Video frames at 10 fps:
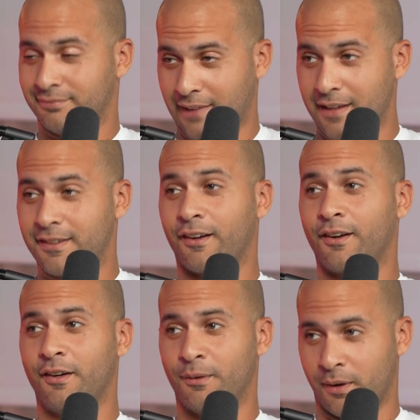That's a
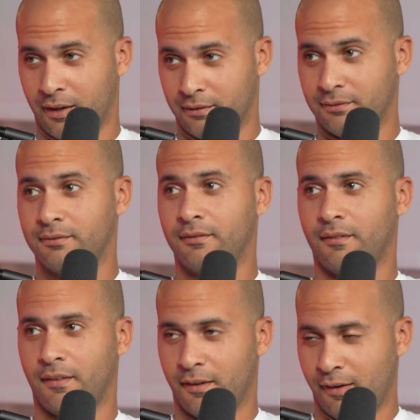good one.
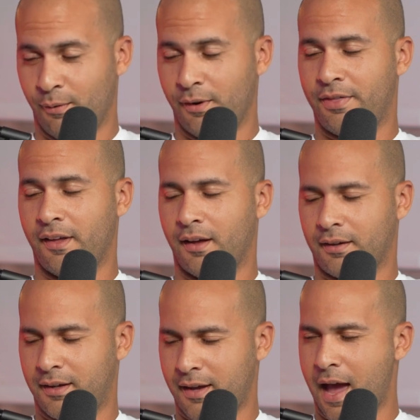With
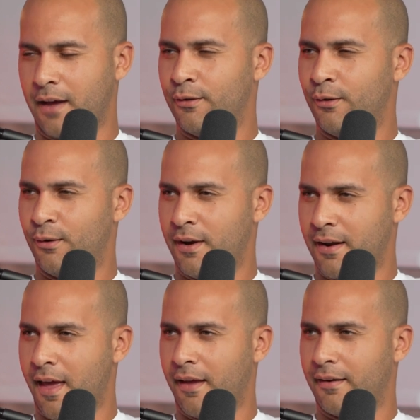Keanu
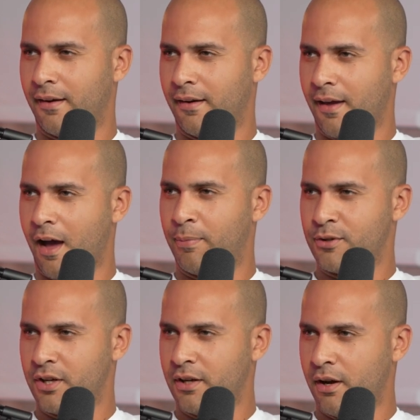and Al
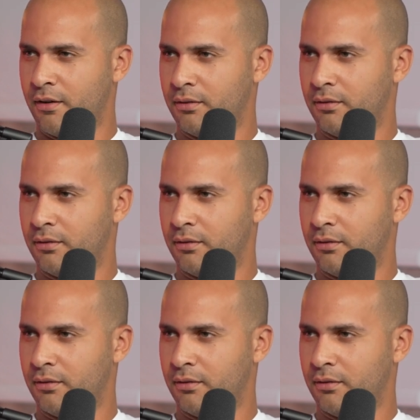Pacino.